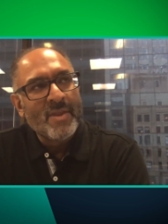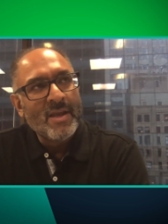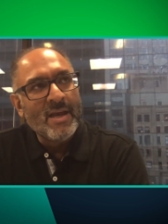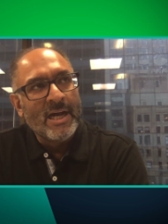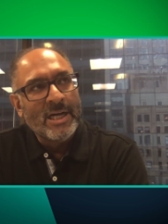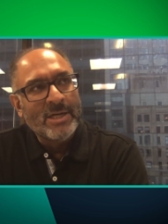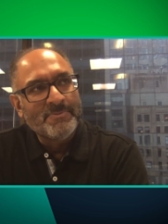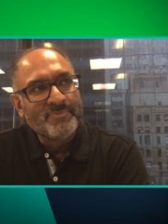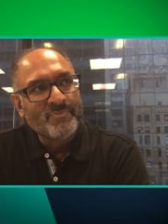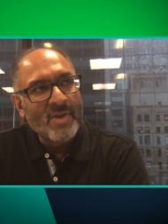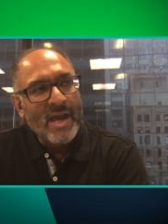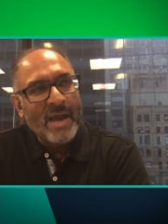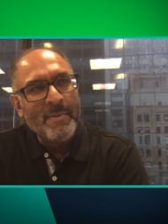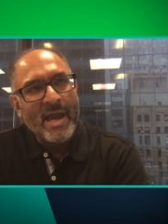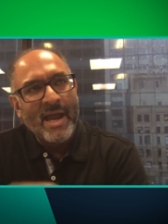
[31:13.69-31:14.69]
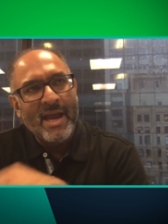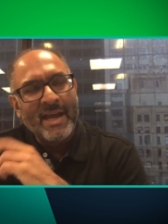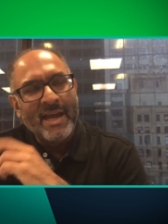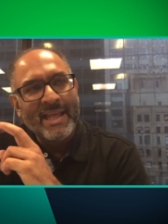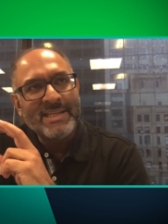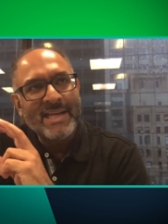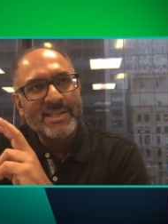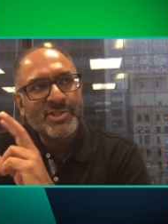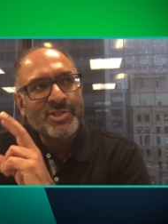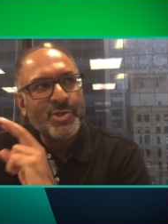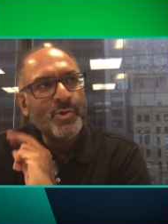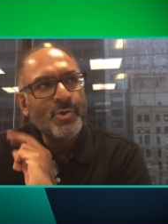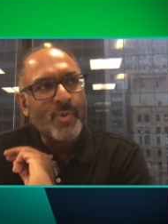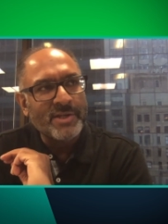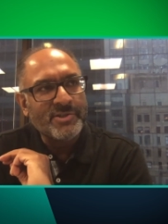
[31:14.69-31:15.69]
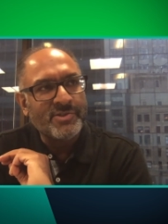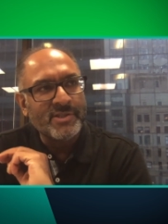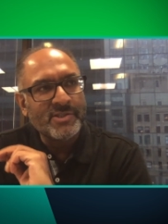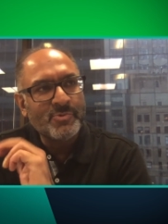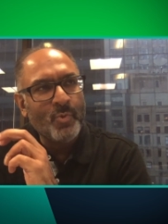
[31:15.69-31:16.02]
um, I, would like to ask two questions.